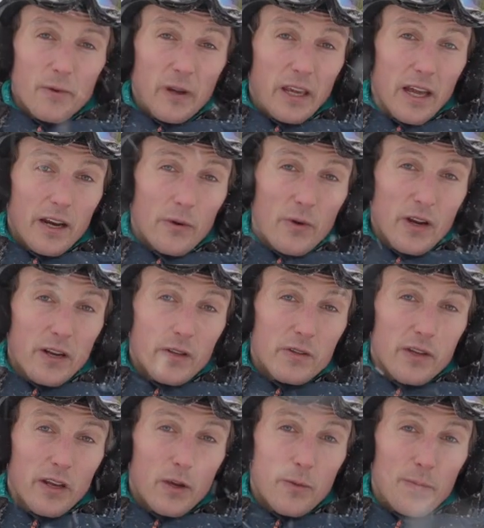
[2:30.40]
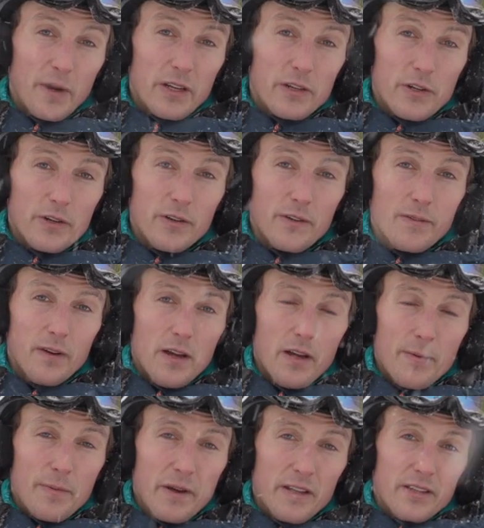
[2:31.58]
When getting ready to take your picture,
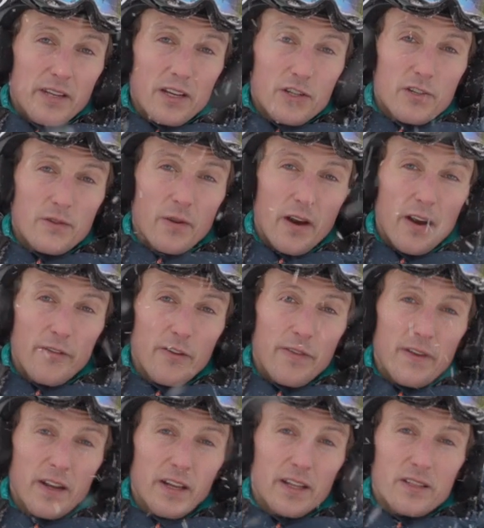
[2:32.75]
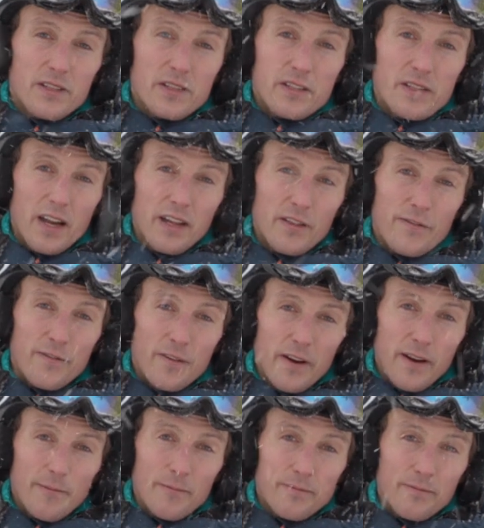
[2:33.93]
pay attention to everything that's inside the
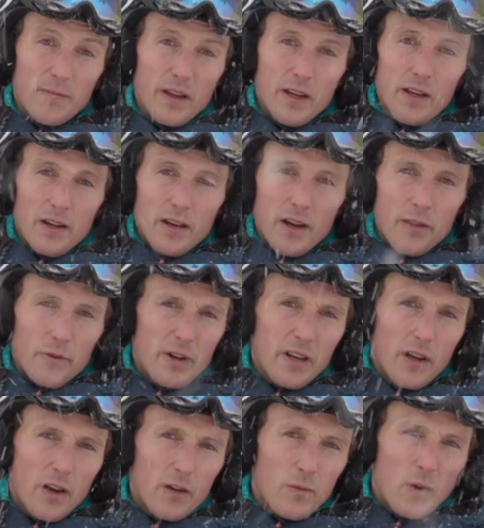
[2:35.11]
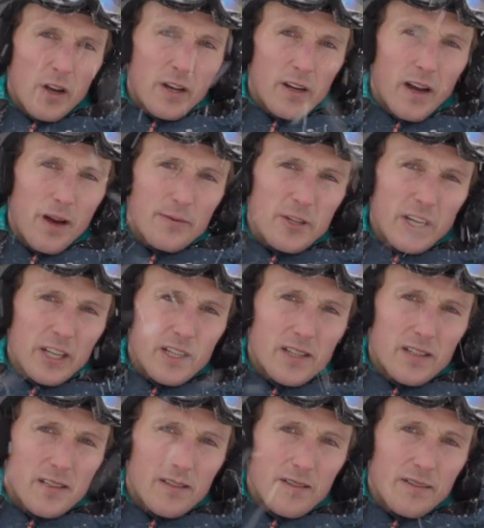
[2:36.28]
frame. Are there any unwanted
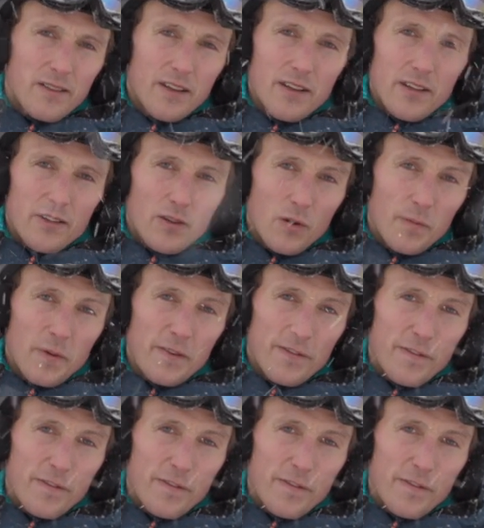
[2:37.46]
objects? Don't be